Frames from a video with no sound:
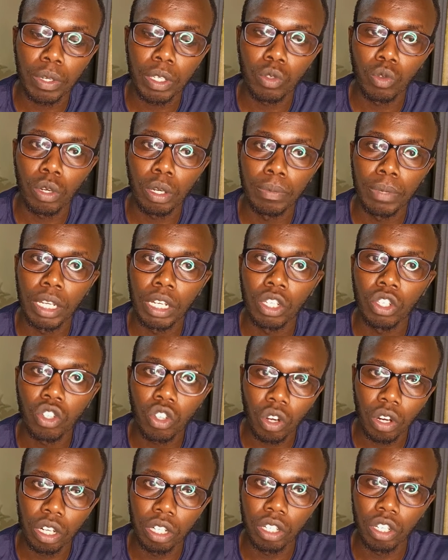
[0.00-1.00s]
will be
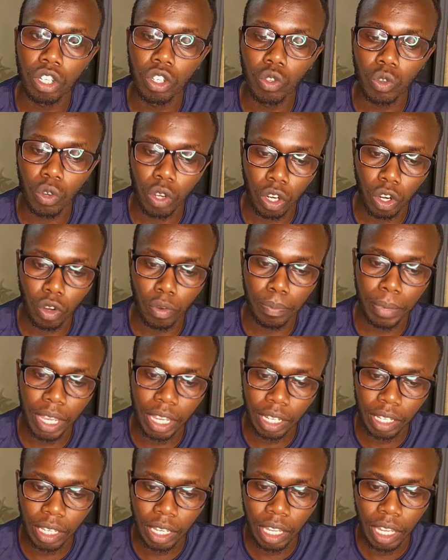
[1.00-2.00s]
installed in your domain.
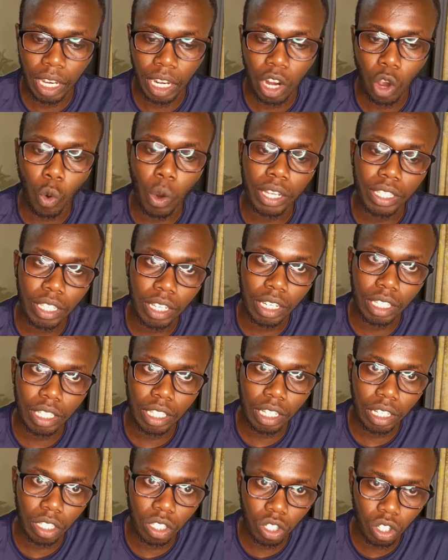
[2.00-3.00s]
Now once it's
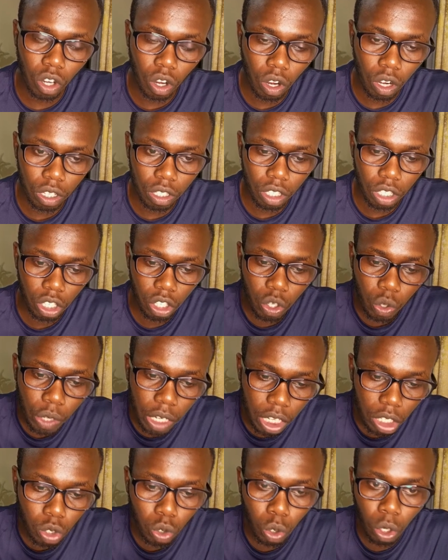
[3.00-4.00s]
installed, you
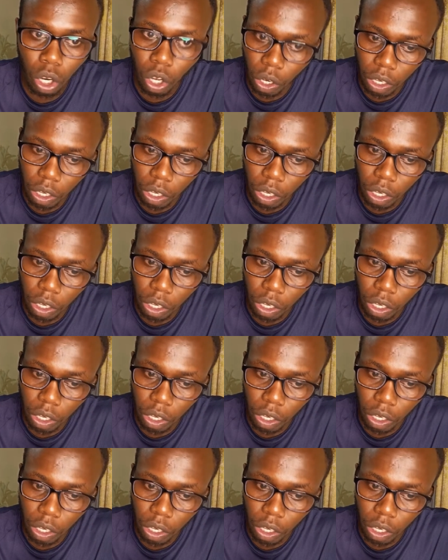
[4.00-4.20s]
need to log